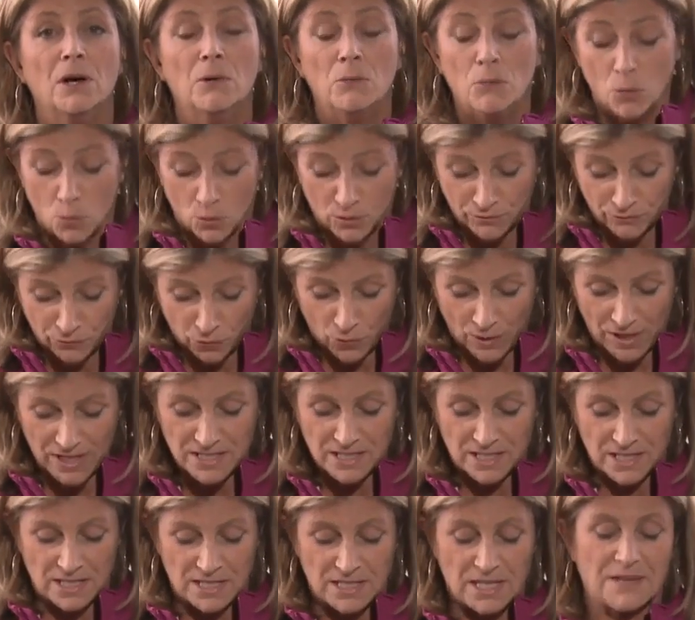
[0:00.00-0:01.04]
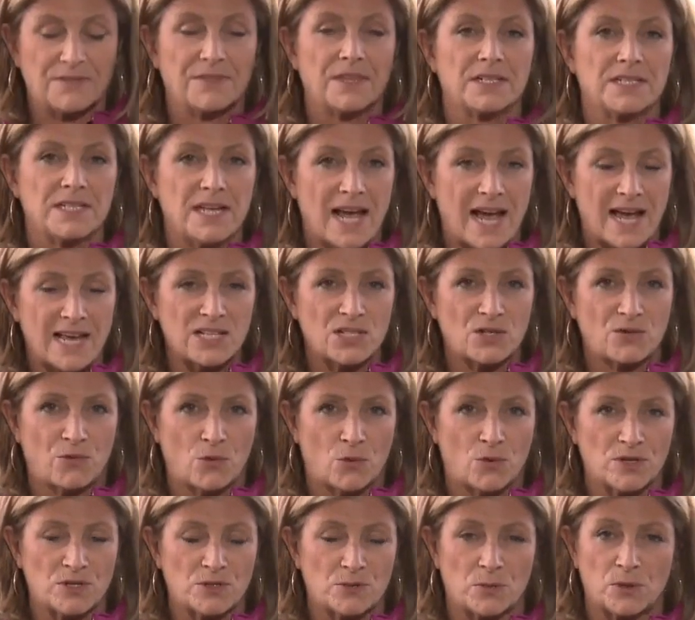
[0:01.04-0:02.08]
more voices, and the task
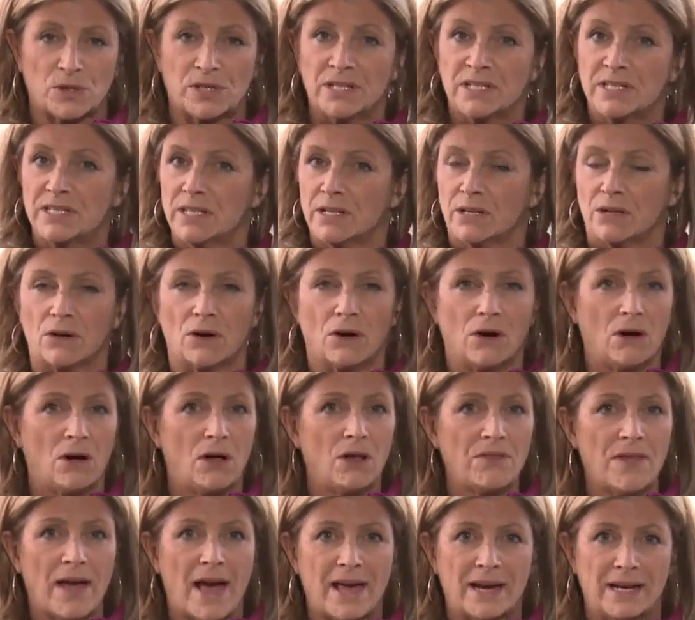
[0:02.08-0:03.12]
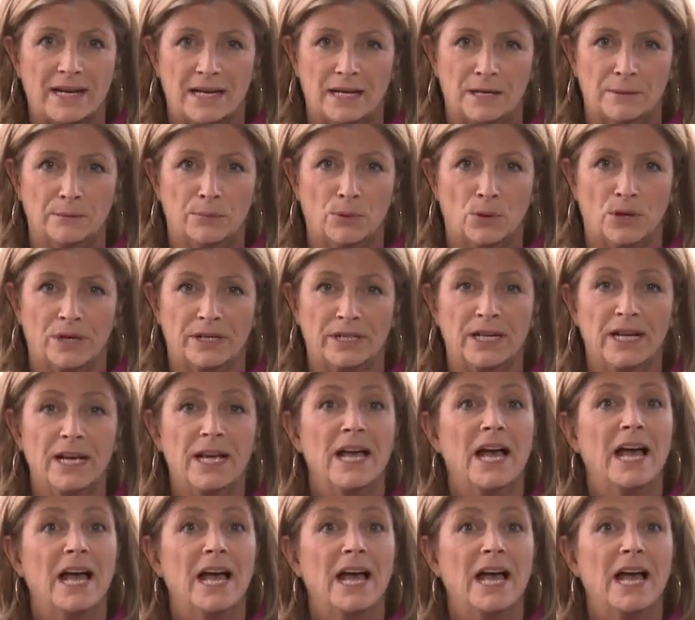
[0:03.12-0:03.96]
force will consider all that input